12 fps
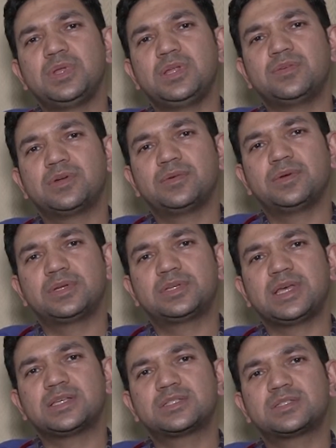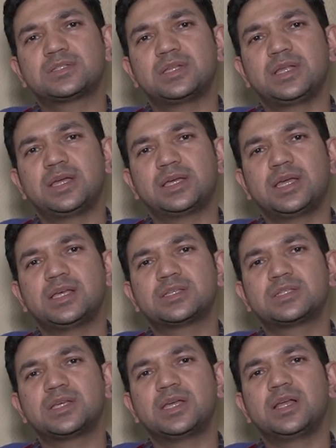liver tests like
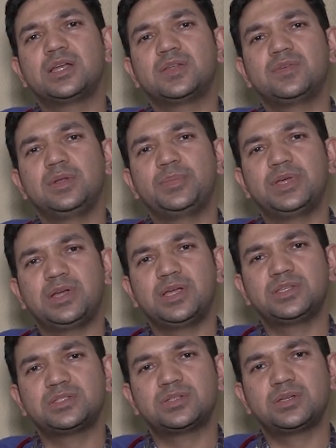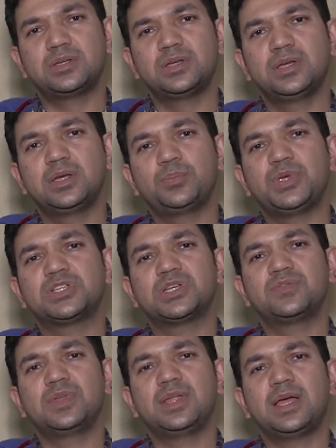AST, ALT will be raised.
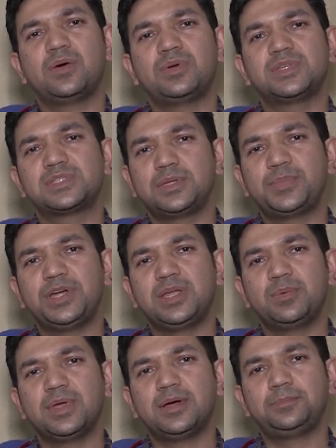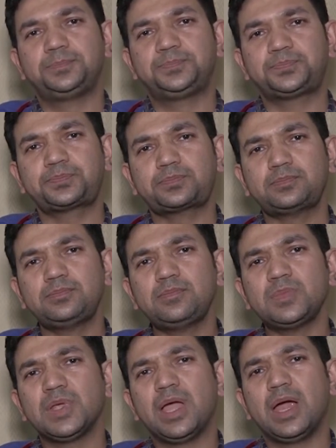Patient will have dyslipidemia.
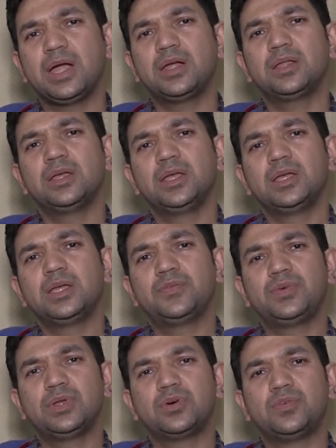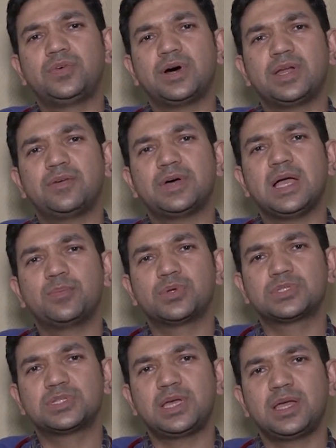And if we'll go for a
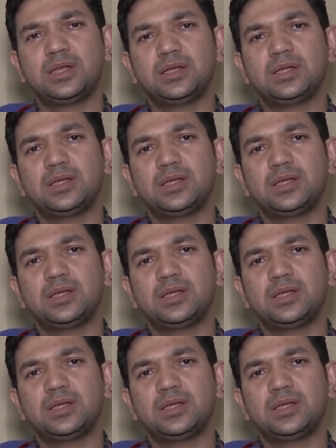fibroscan